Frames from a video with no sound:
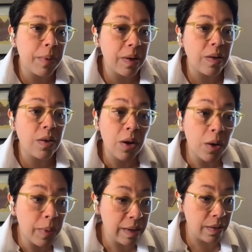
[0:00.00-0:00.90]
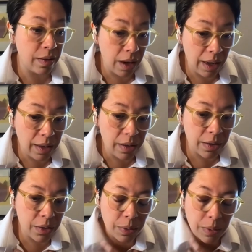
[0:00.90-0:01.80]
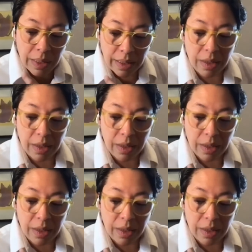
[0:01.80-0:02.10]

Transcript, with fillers: which is always an honor, truly.